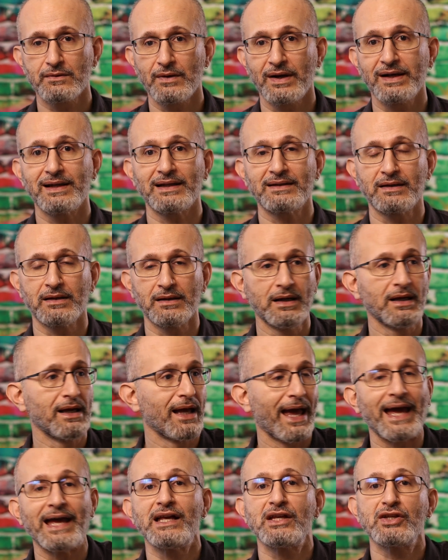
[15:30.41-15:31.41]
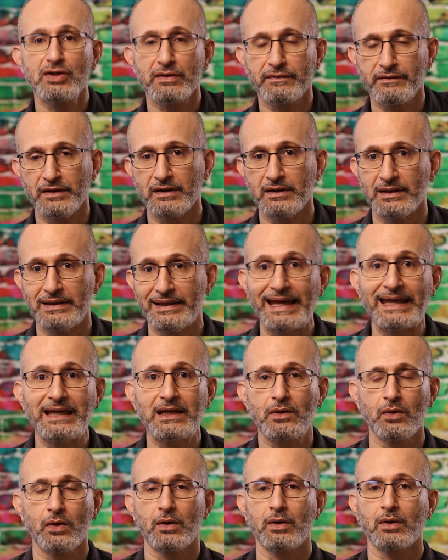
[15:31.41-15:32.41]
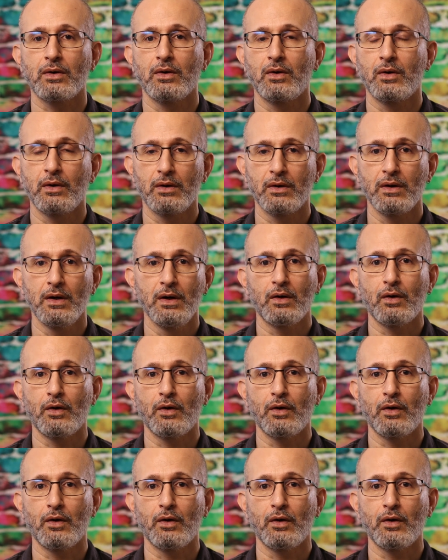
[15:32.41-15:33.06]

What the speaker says: right at the edge of the lake or